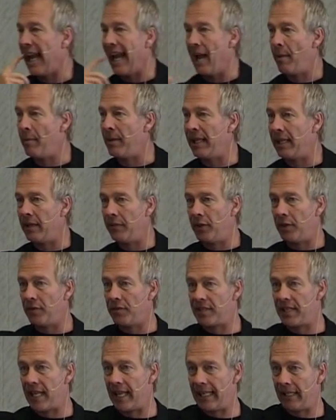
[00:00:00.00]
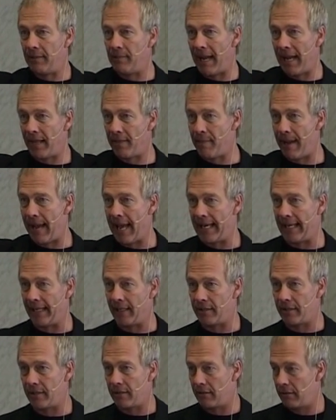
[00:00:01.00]
Now, how many of you have studied
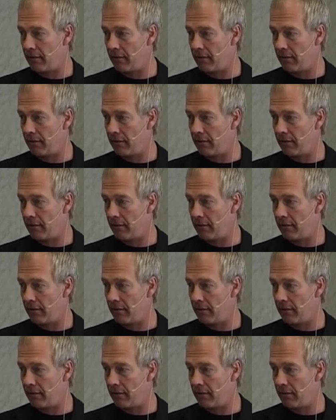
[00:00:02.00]
mathematics?